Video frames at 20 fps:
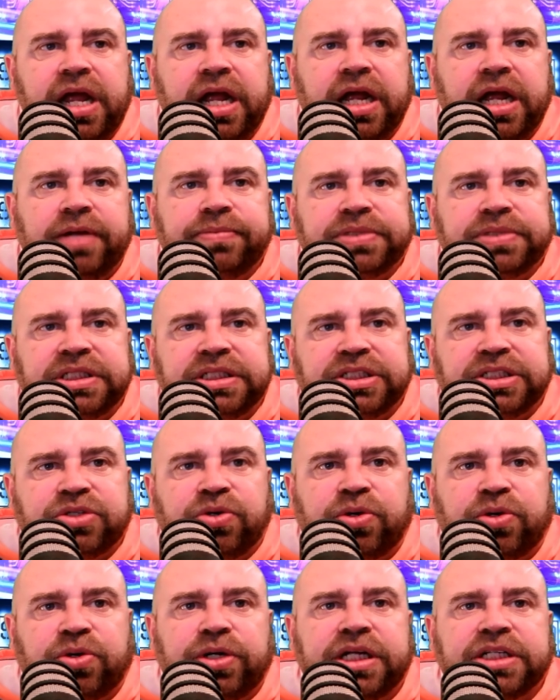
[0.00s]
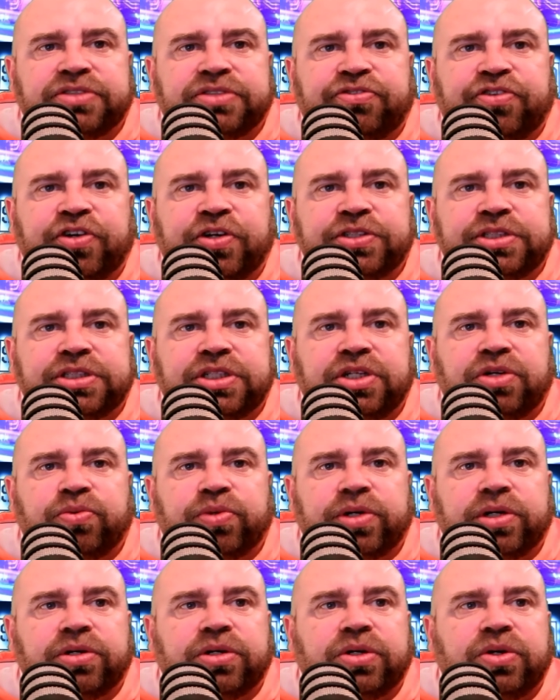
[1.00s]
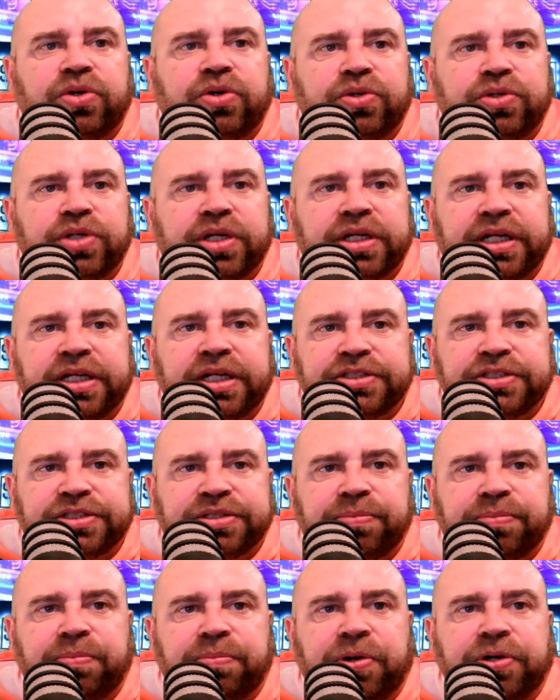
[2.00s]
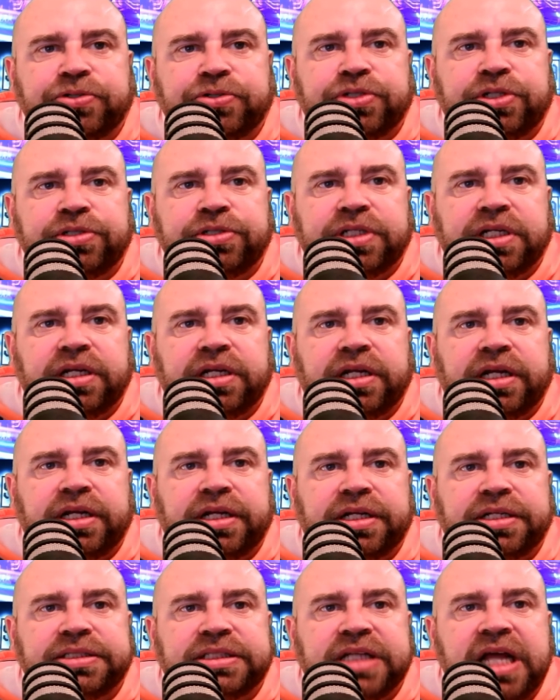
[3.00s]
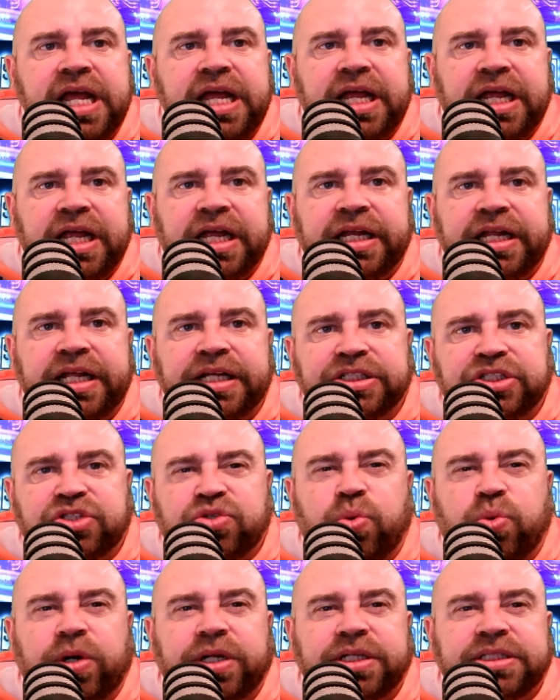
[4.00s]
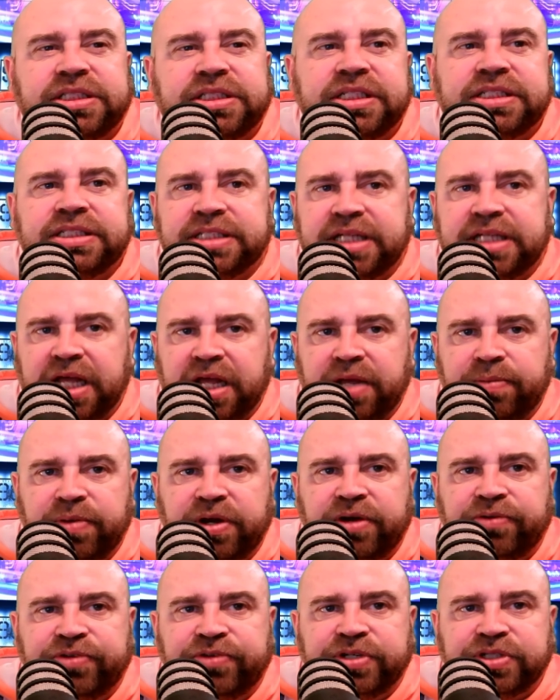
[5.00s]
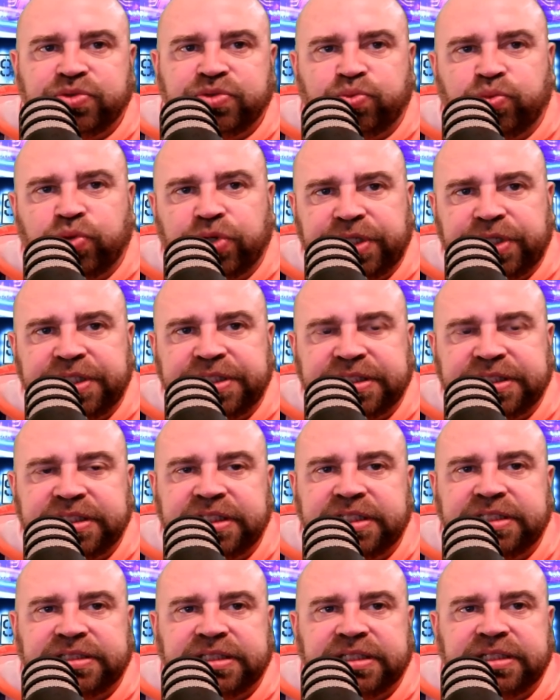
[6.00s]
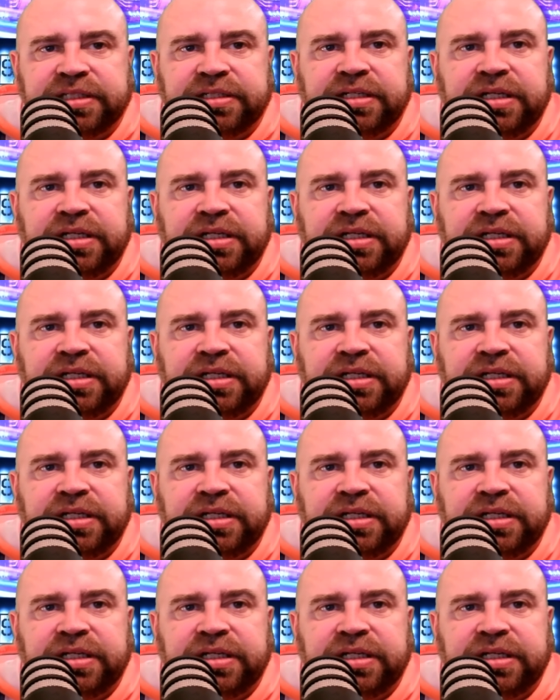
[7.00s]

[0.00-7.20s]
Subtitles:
Hemsky scored his first career goal against the Montreal Canadiens in his 26th game of his rookie season.